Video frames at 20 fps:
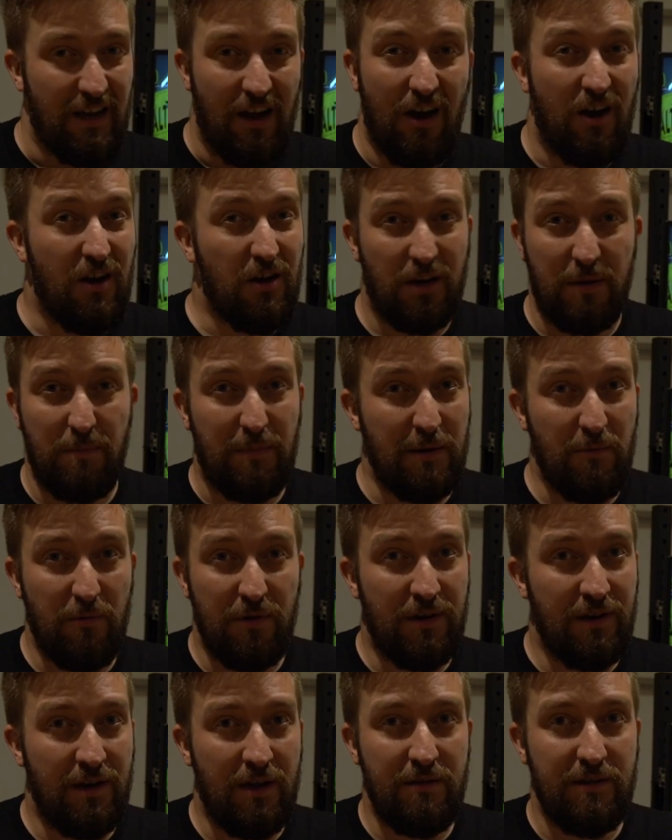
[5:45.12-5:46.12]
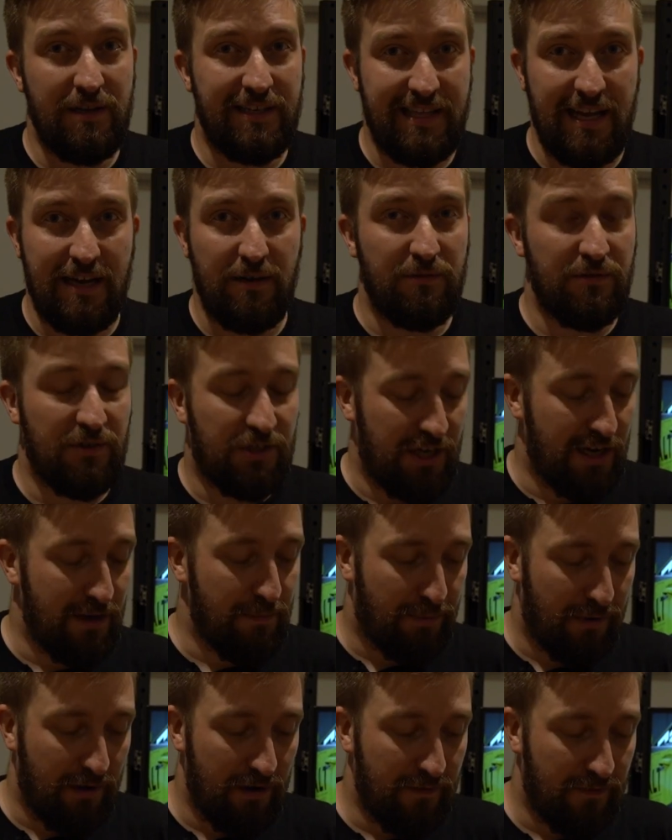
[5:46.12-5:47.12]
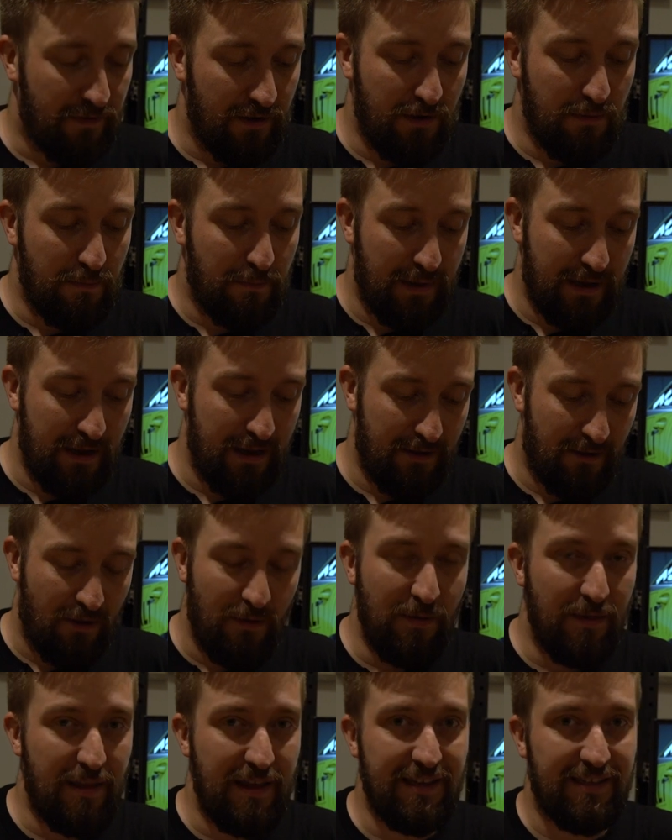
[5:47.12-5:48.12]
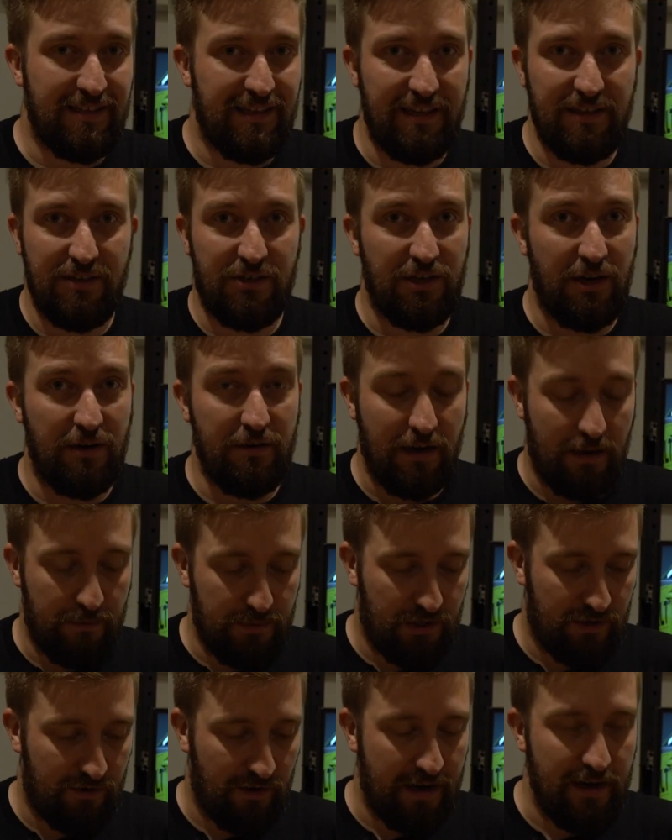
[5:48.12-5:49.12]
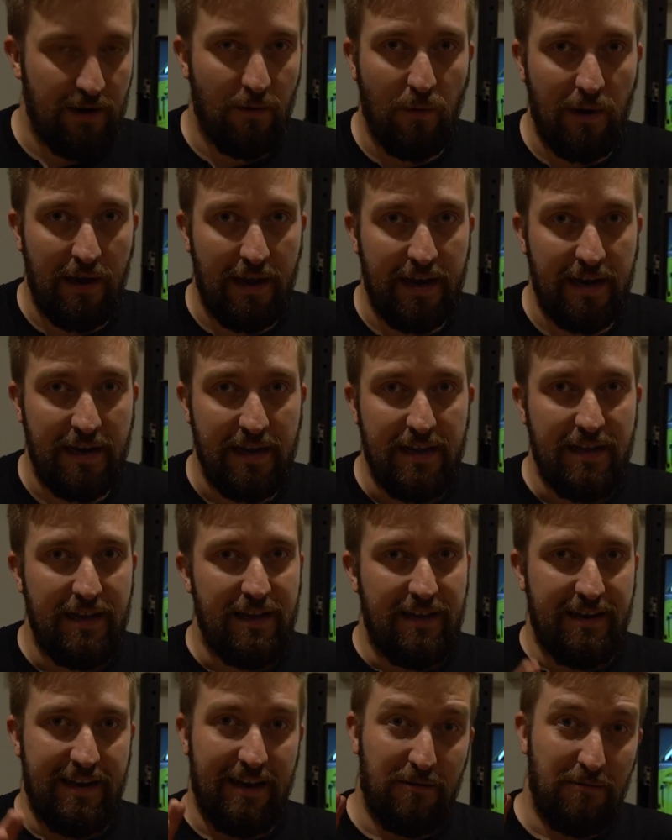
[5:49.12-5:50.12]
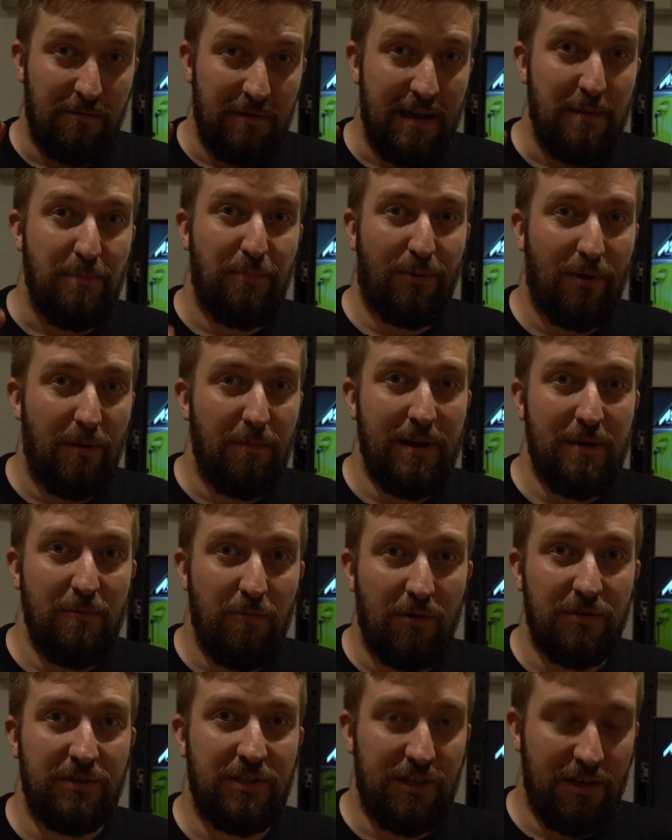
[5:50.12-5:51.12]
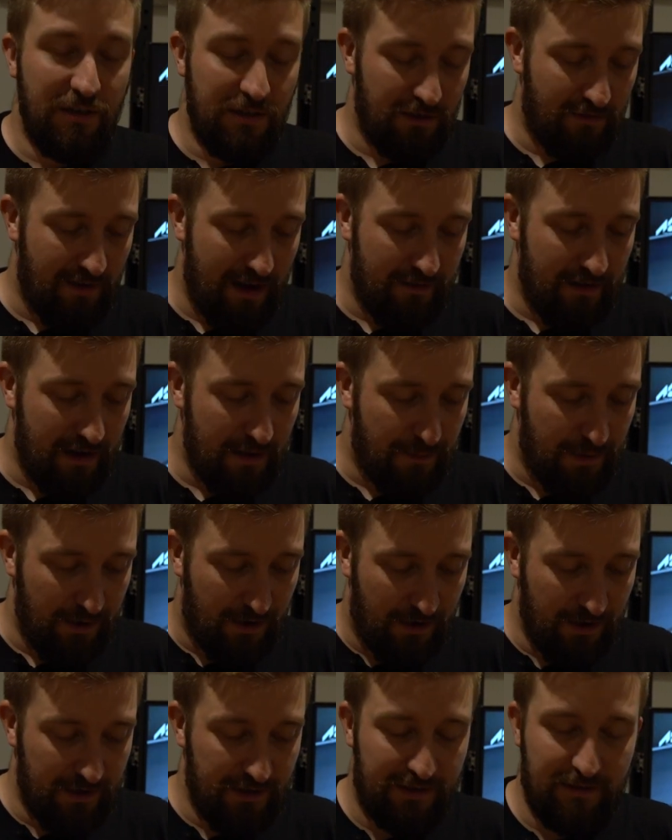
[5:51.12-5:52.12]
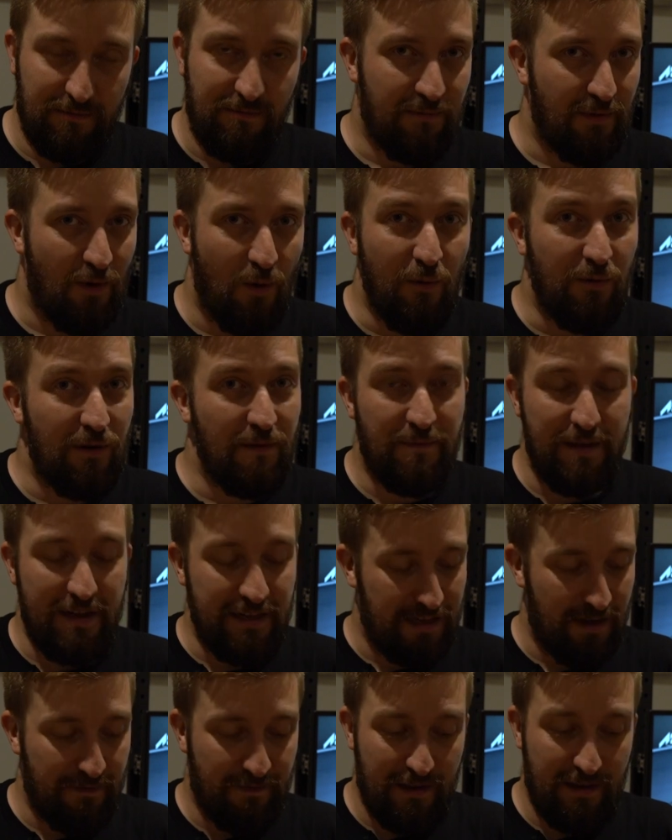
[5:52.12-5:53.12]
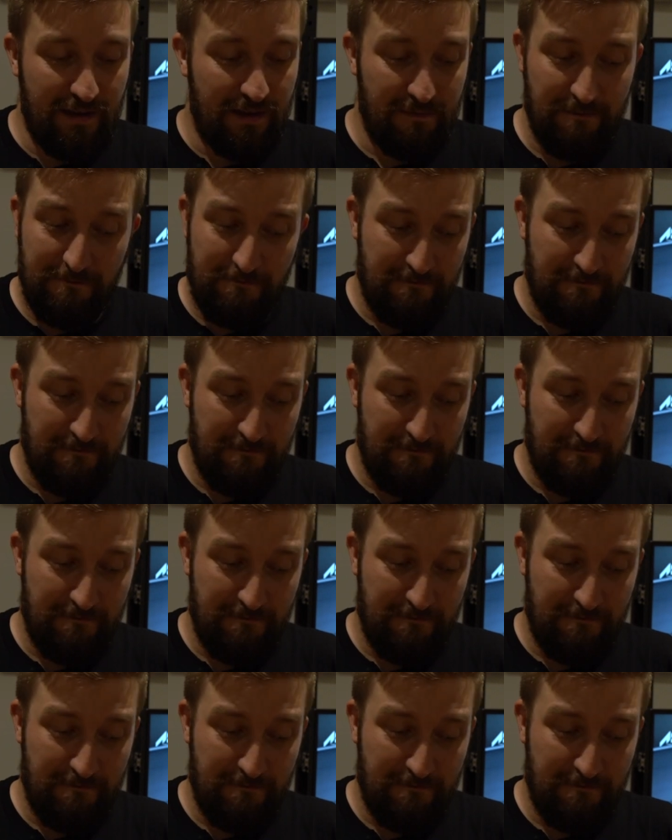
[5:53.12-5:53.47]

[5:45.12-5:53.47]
Arguably wouldn't notice that on cheap profile, but on this it showed up straight away. Now, it probably was user error, because all of these other